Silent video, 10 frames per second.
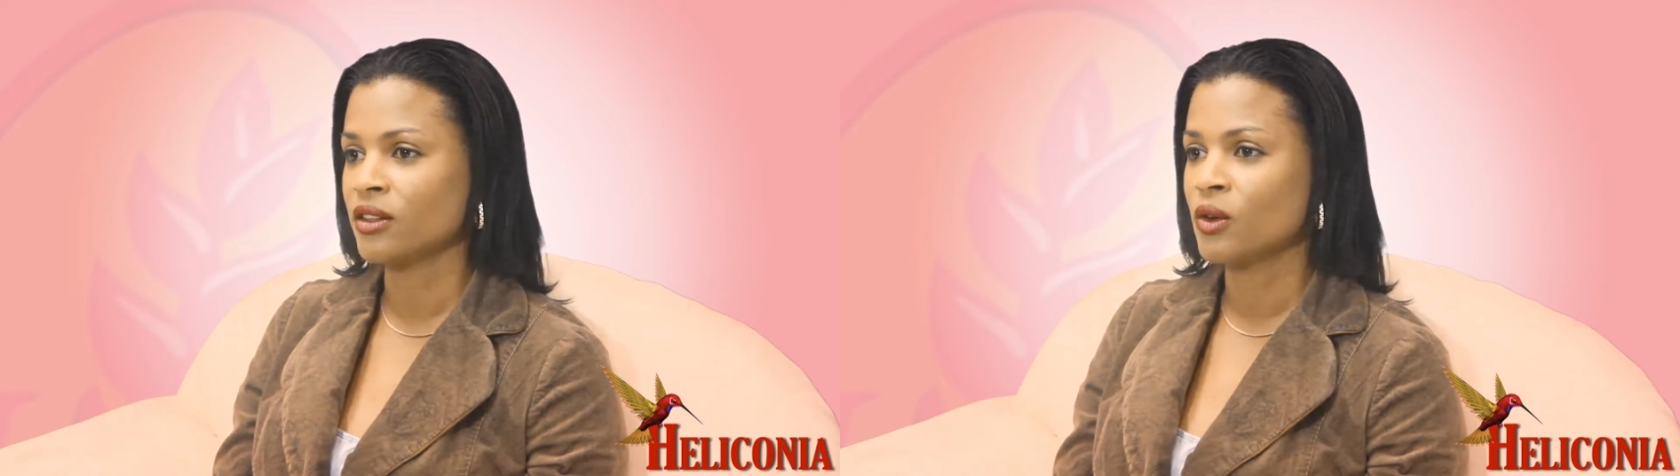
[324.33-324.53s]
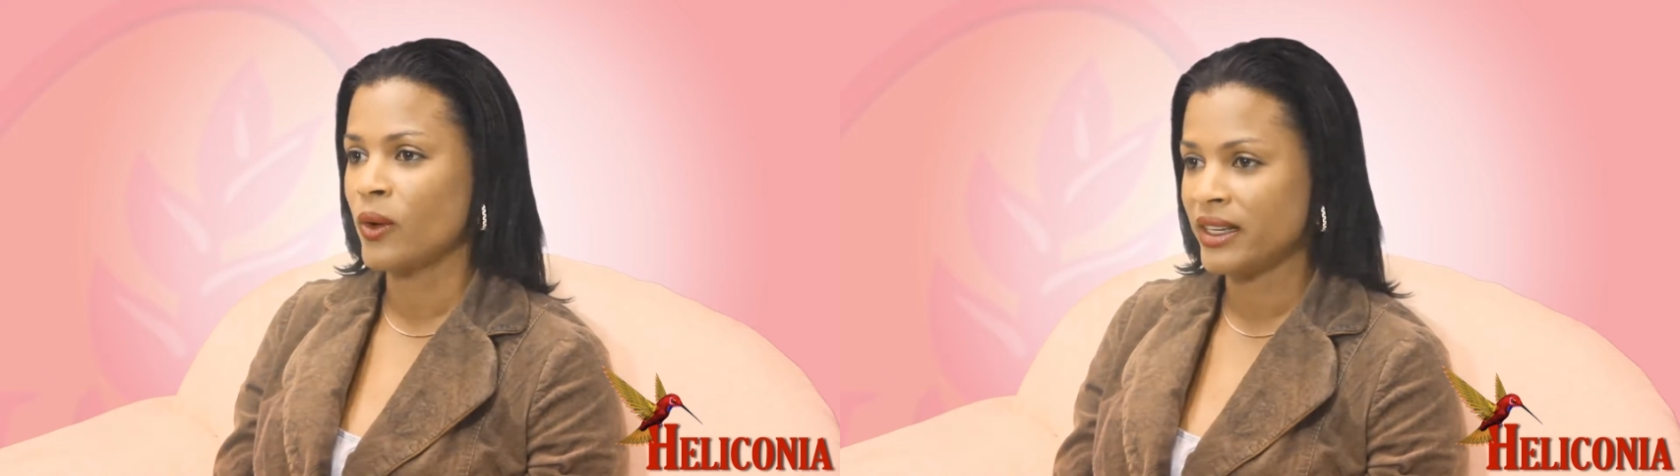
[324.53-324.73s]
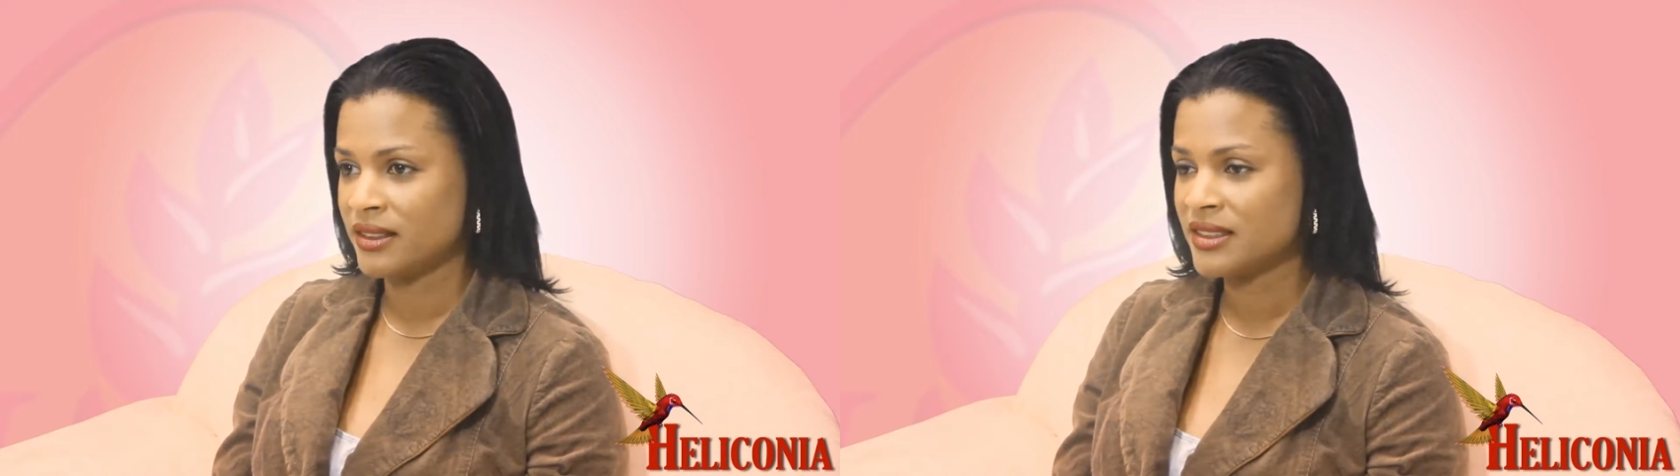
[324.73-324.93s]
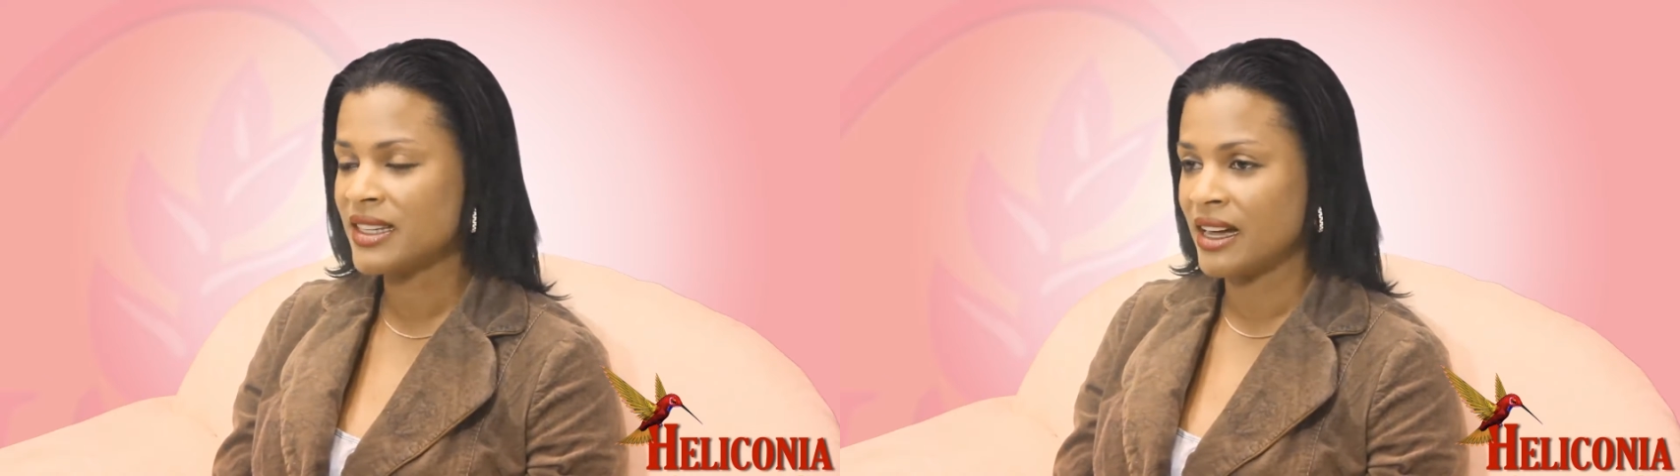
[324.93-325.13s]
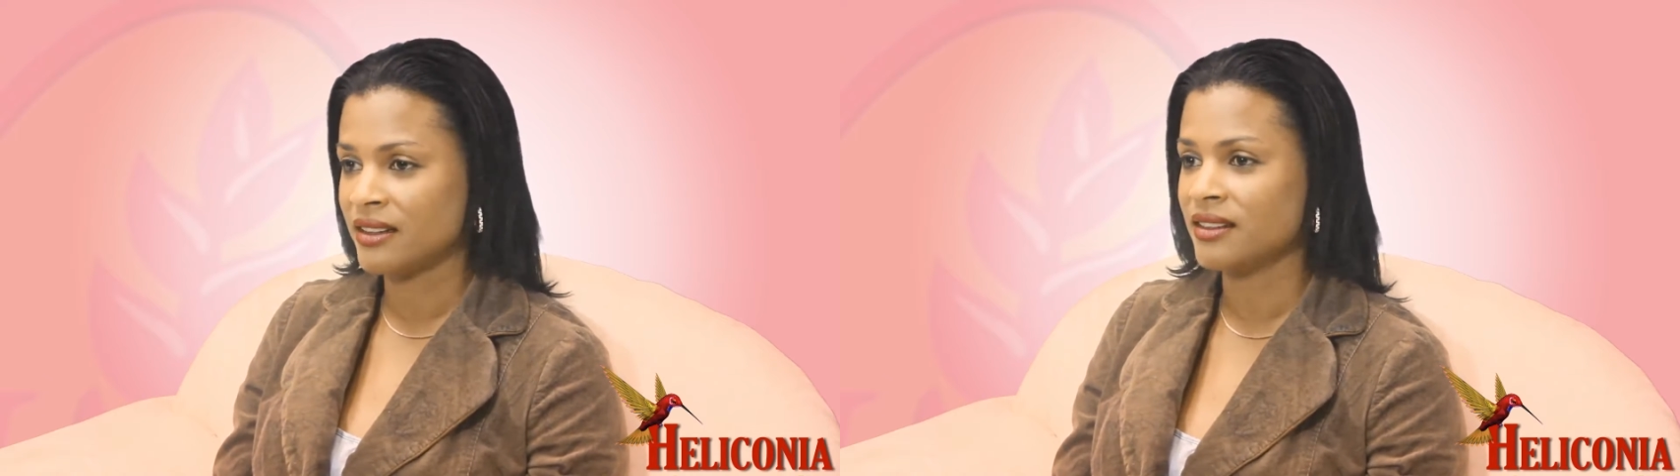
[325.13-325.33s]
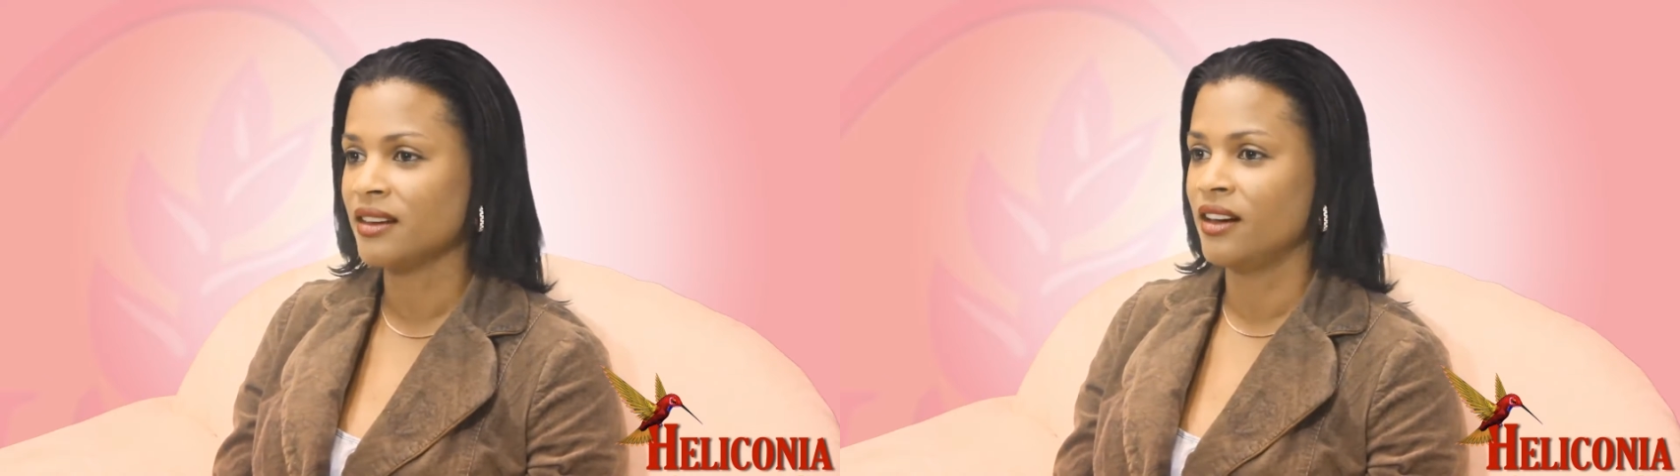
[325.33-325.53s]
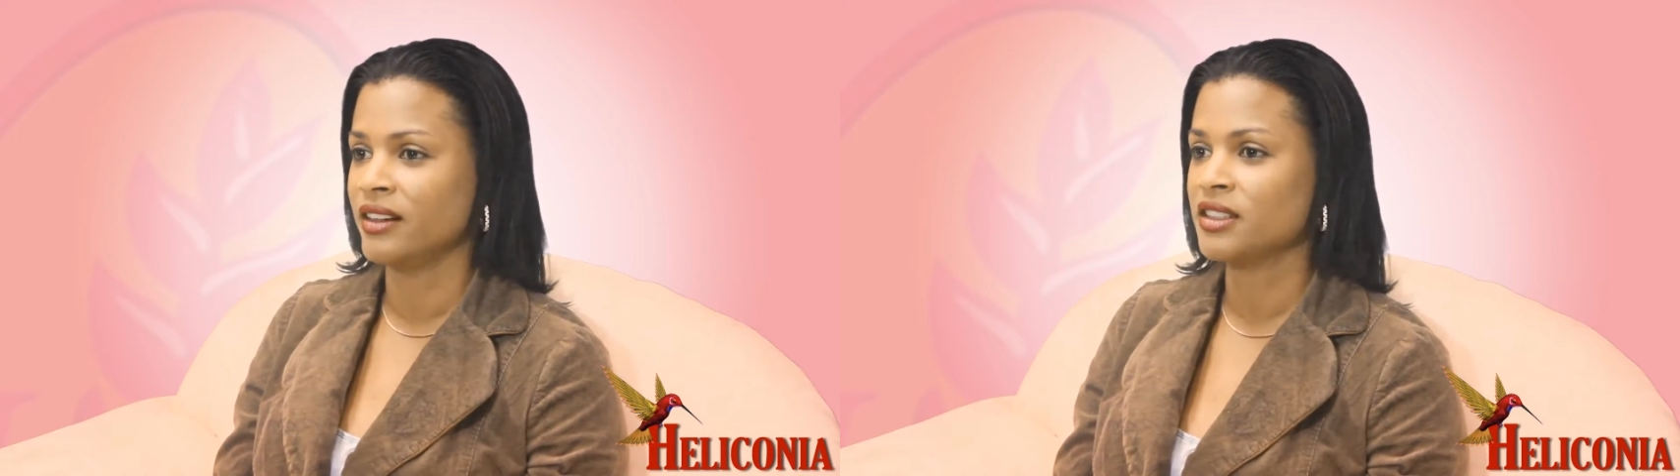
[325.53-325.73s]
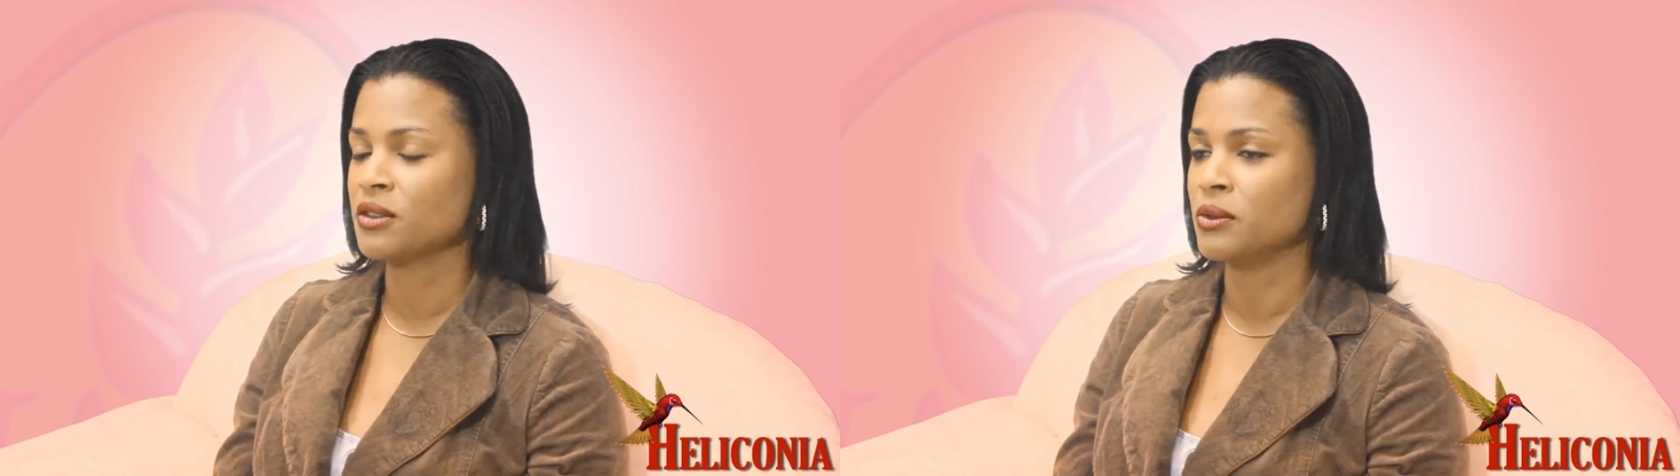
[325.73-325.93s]
quite stand on
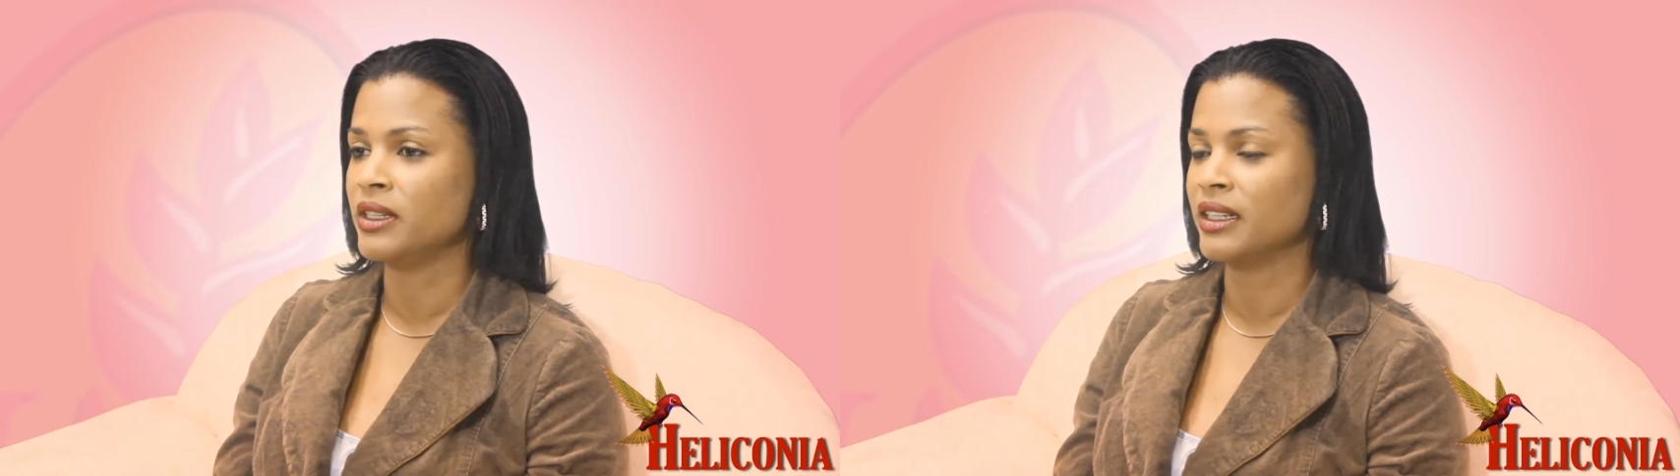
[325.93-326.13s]
its own,